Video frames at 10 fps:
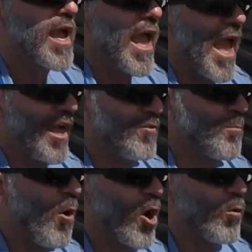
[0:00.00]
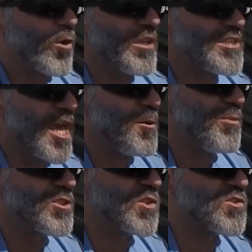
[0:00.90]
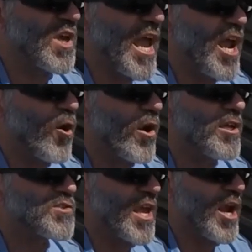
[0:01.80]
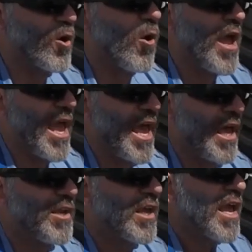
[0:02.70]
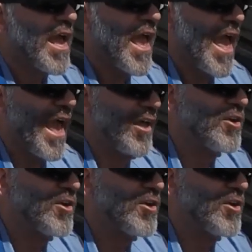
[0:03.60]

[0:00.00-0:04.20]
Yeah. And the part where the tape is the arrowhead, and